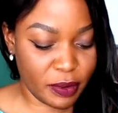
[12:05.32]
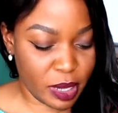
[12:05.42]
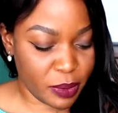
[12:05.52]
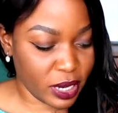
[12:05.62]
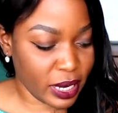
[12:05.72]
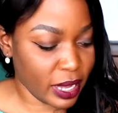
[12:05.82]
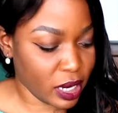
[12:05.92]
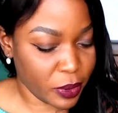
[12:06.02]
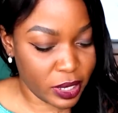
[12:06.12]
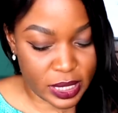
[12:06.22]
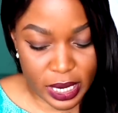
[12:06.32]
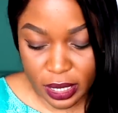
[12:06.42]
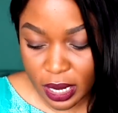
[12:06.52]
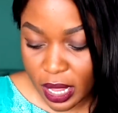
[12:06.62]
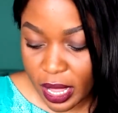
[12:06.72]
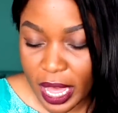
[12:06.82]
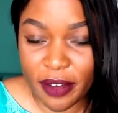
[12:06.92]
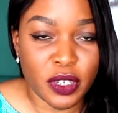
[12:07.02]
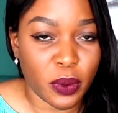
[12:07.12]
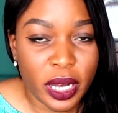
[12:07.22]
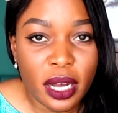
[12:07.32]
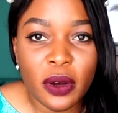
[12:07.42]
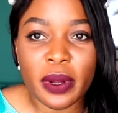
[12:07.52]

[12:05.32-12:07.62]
and maybe you're gonna end up on a date after work or